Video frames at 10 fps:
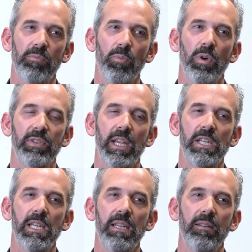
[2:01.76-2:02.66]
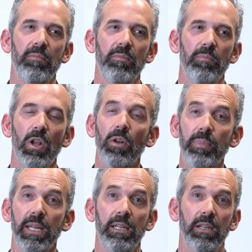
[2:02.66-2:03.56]
was actually not
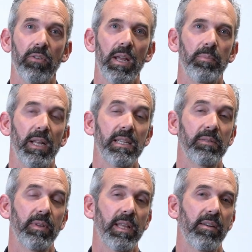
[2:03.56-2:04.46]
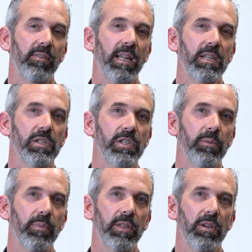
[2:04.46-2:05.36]
being in a great place with our
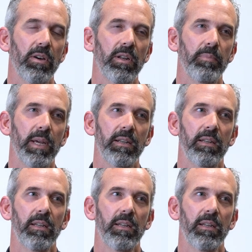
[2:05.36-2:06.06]
relationship with God, but